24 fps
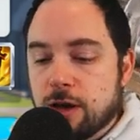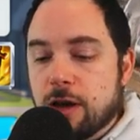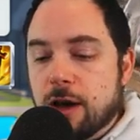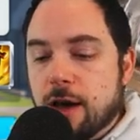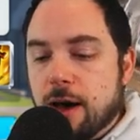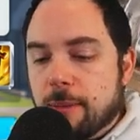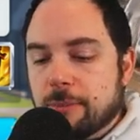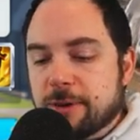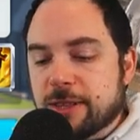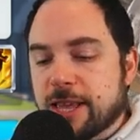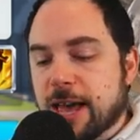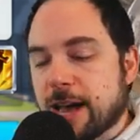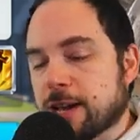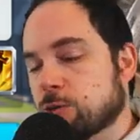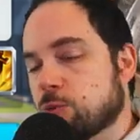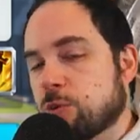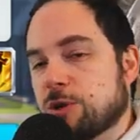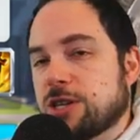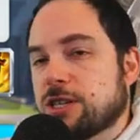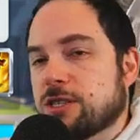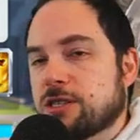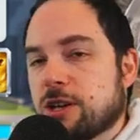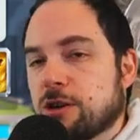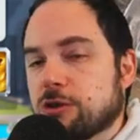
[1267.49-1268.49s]
I mean, the
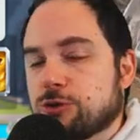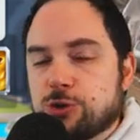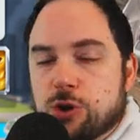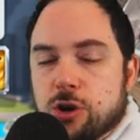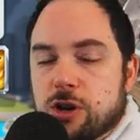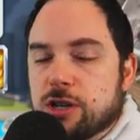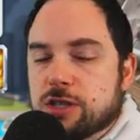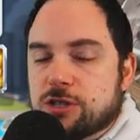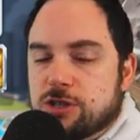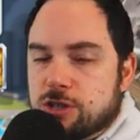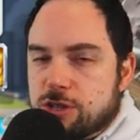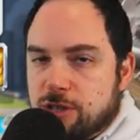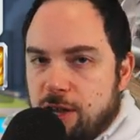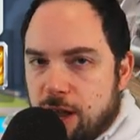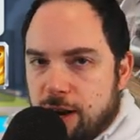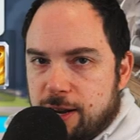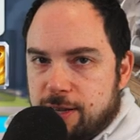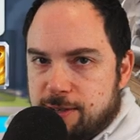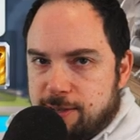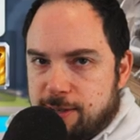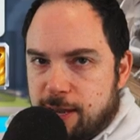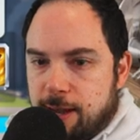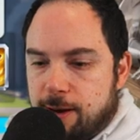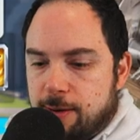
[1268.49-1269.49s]
expertise skill is good, it's just not
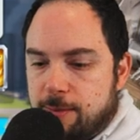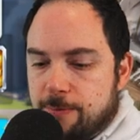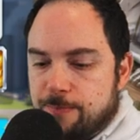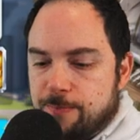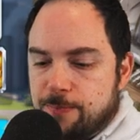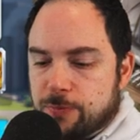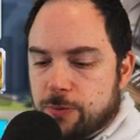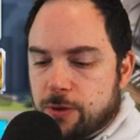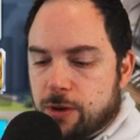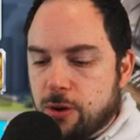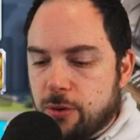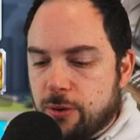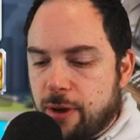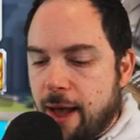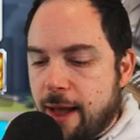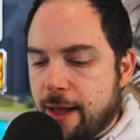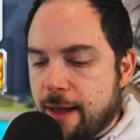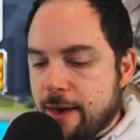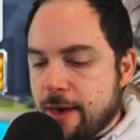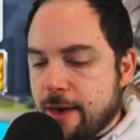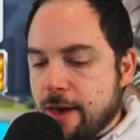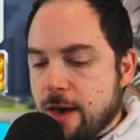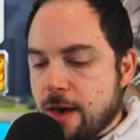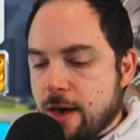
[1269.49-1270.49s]
insane.
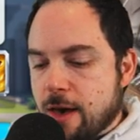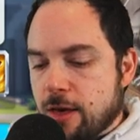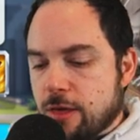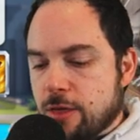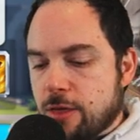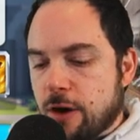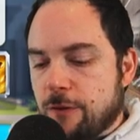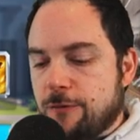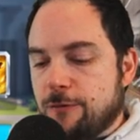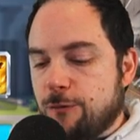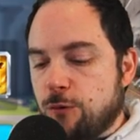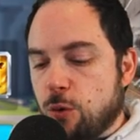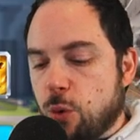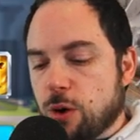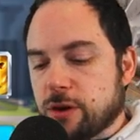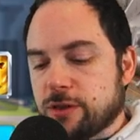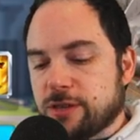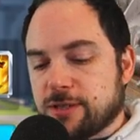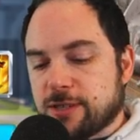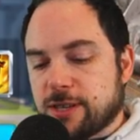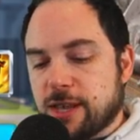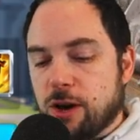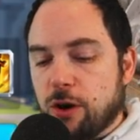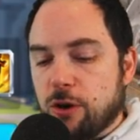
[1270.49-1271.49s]
Okay. The fourth
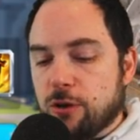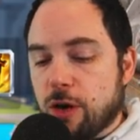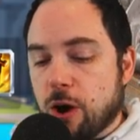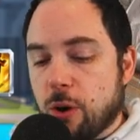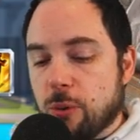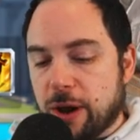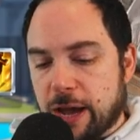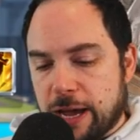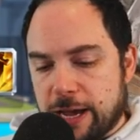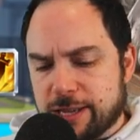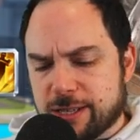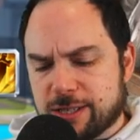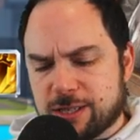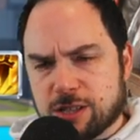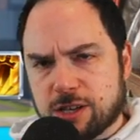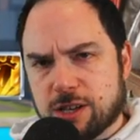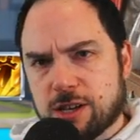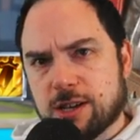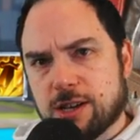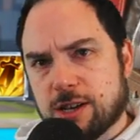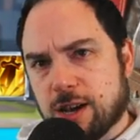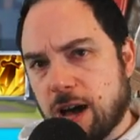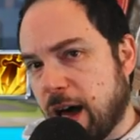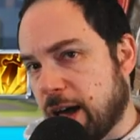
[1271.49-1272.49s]
skill, though, is
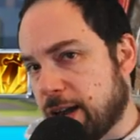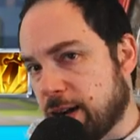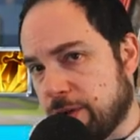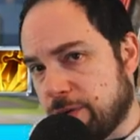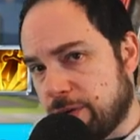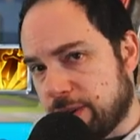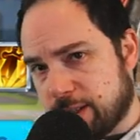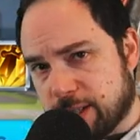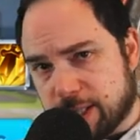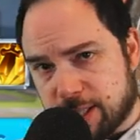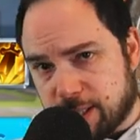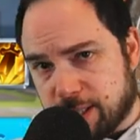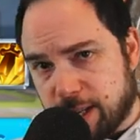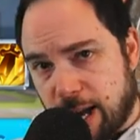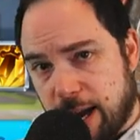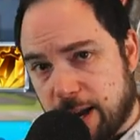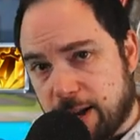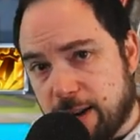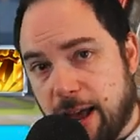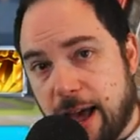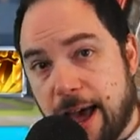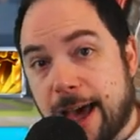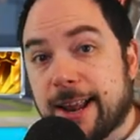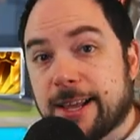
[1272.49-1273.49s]
kind of
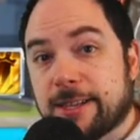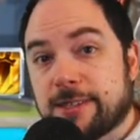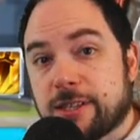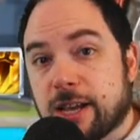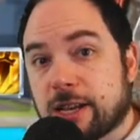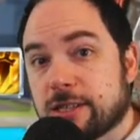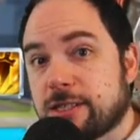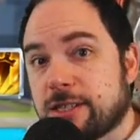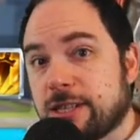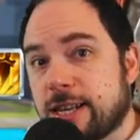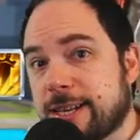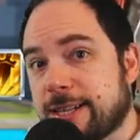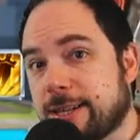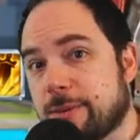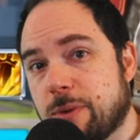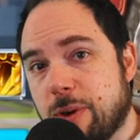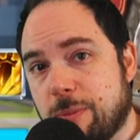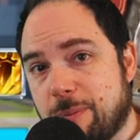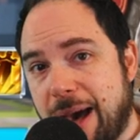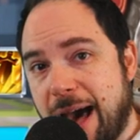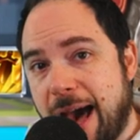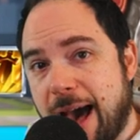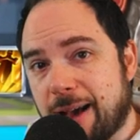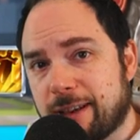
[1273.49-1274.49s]
insane, and it doesn't need to
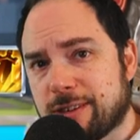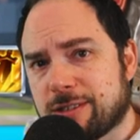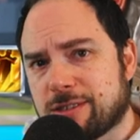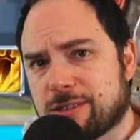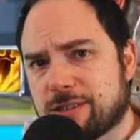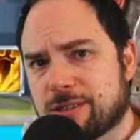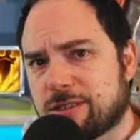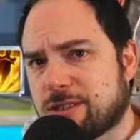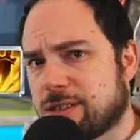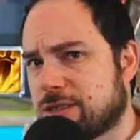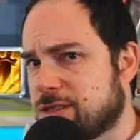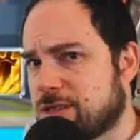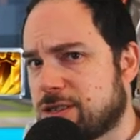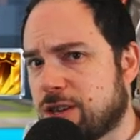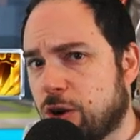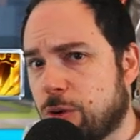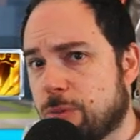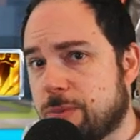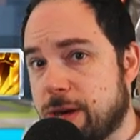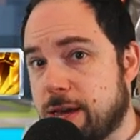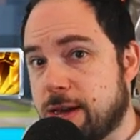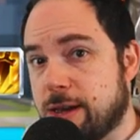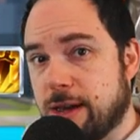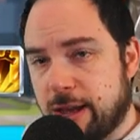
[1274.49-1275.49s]
be maxed to still
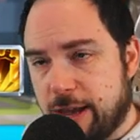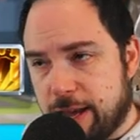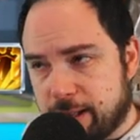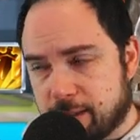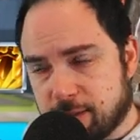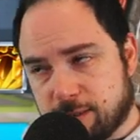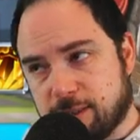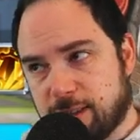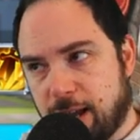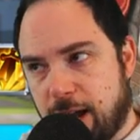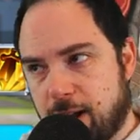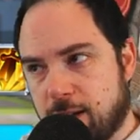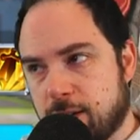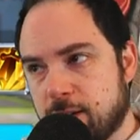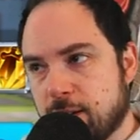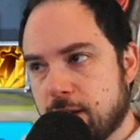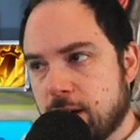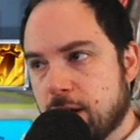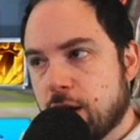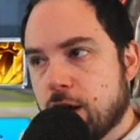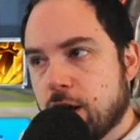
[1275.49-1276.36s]
be insane.